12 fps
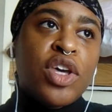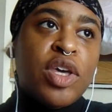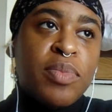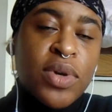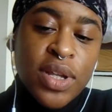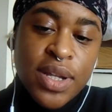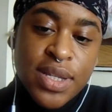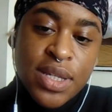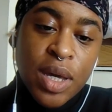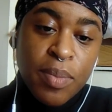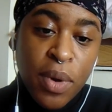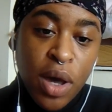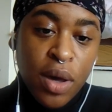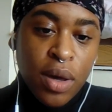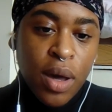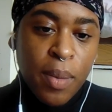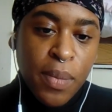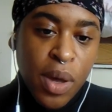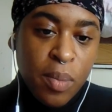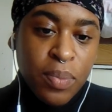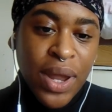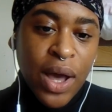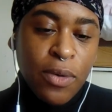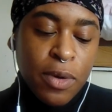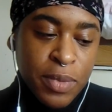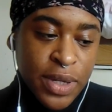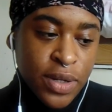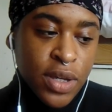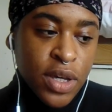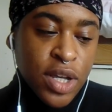community among black women.